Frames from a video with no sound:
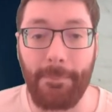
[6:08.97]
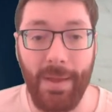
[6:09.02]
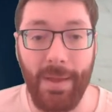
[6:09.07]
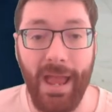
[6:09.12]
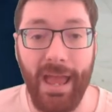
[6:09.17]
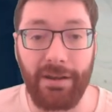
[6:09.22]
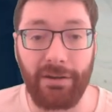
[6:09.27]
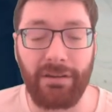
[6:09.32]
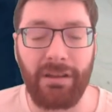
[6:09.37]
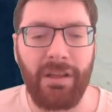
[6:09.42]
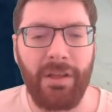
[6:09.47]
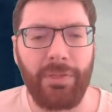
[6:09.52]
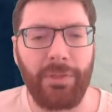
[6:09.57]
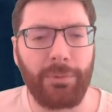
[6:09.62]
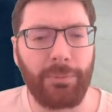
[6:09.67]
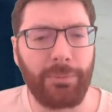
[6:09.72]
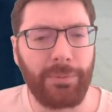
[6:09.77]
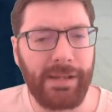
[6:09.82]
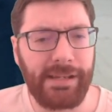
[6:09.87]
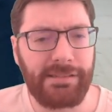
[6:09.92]
matter.
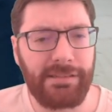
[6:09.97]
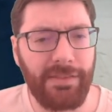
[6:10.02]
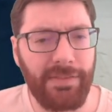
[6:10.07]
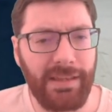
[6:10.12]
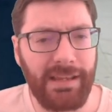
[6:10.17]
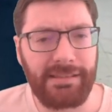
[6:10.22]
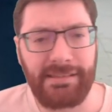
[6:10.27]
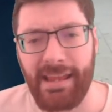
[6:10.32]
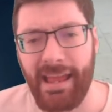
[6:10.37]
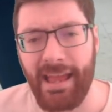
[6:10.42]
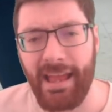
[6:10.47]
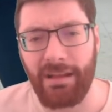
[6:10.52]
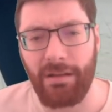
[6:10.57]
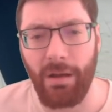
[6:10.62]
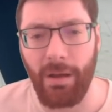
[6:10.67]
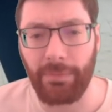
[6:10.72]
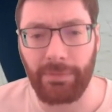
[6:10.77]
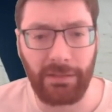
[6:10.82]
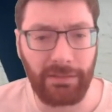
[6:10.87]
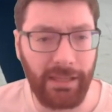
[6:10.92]
The reason the attack
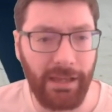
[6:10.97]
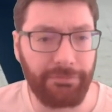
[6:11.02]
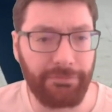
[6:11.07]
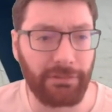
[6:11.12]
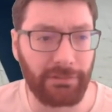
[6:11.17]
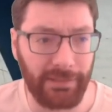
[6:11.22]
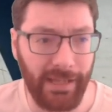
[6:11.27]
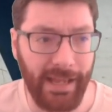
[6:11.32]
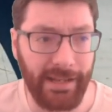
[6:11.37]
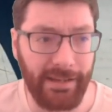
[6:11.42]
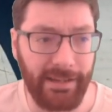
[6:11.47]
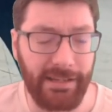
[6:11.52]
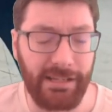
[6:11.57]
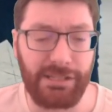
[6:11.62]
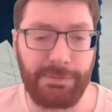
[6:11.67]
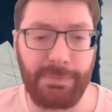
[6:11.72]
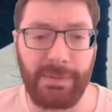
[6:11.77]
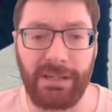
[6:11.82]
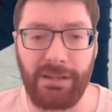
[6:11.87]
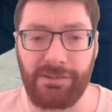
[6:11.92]
on the left landed
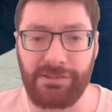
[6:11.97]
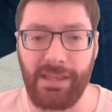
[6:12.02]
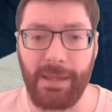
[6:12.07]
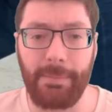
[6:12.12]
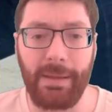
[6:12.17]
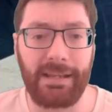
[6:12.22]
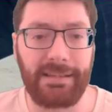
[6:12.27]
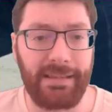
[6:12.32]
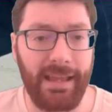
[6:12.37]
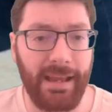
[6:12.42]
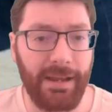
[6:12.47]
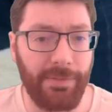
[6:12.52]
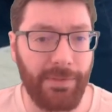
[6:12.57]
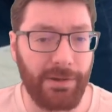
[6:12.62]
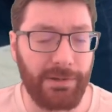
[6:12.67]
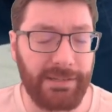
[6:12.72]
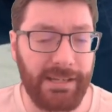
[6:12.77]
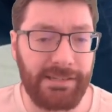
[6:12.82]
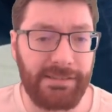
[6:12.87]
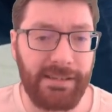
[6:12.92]
is because they maintained their
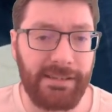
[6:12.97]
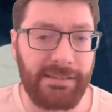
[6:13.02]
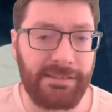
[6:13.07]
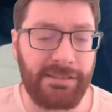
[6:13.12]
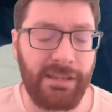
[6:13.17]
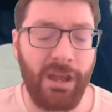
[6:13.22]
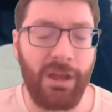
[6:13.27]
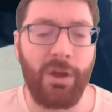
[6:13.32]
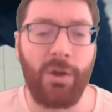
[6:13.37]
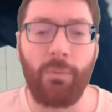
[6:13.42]
distance,